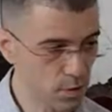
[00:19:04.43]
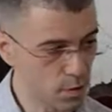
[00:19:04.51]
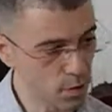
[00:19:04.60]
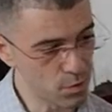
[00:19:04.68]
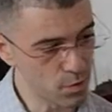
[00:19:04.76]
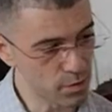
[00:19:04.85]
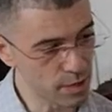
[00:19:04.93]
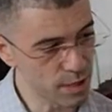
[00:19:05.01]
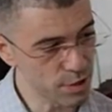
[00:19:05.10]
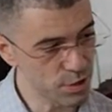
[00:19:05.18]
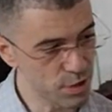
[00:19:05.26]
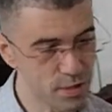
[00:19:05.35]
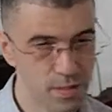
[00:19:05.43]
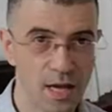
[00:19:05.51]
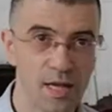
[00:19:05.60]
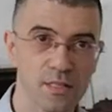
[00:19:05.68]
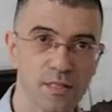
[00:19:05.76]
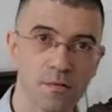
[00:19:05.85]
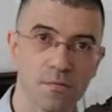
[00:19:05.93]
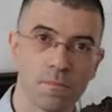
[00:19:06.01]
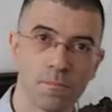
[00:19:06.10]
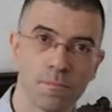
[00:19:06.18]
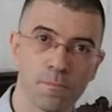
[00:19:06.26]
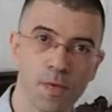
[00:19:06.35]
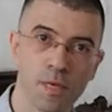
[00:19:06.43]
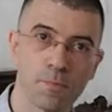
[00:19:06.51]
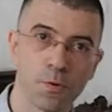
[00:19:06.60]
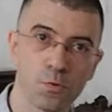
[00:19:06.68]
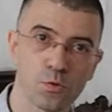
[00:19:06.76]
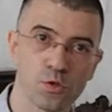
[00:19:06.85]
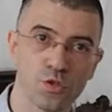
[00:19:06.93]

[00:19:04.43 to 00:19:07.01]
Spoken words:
consultation is that people,